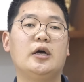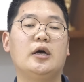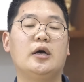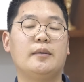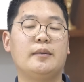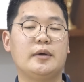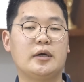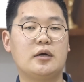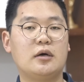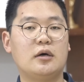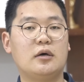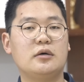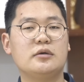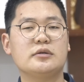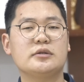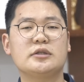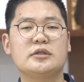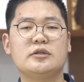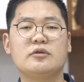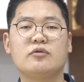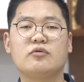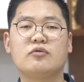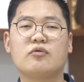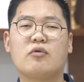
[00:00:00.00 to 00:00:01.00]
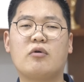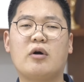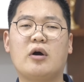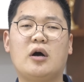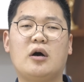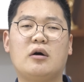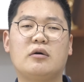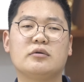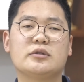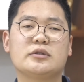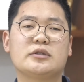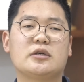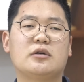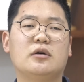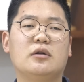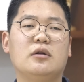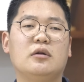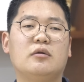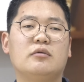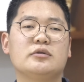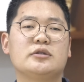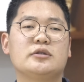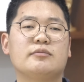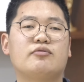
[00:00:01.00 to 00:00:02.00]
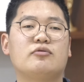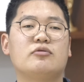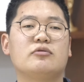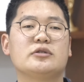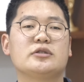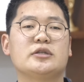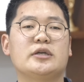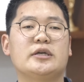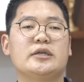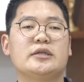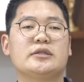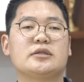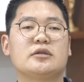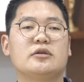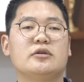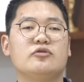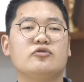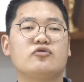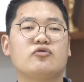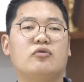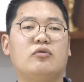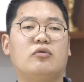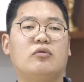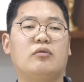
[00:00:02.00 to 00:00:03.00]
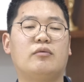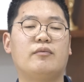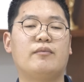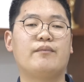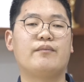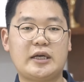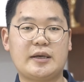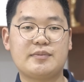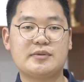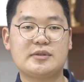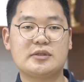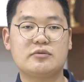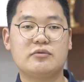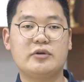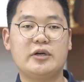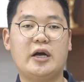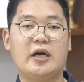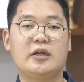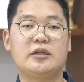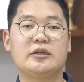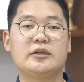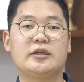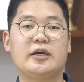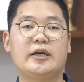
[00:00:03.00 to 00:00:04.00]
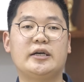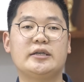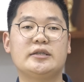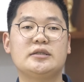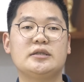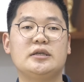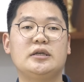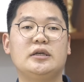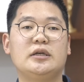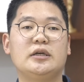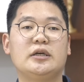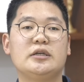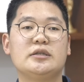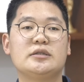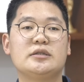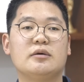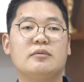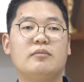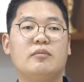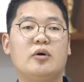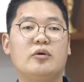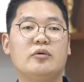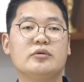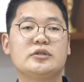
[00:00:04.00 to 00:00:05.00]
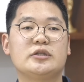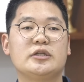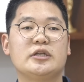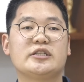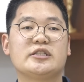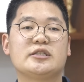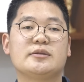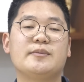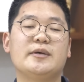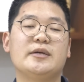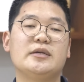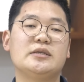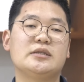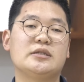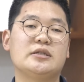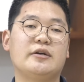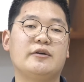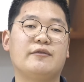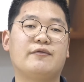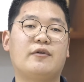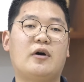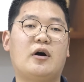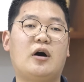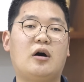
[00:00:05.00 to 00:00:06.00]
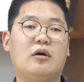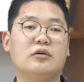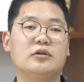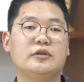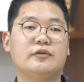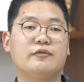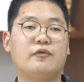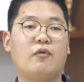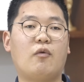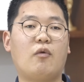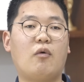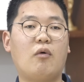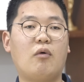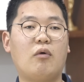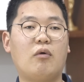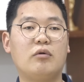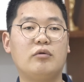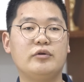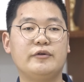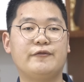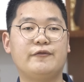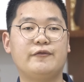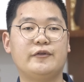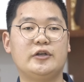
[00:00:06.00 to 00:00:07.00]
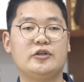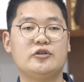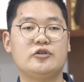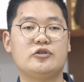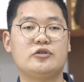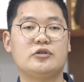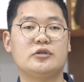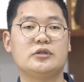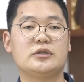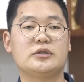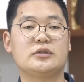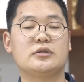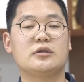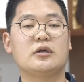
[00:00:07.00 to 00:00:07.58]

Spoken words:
because it requires close process control. Type III anodizing is the most expensive out of all finishes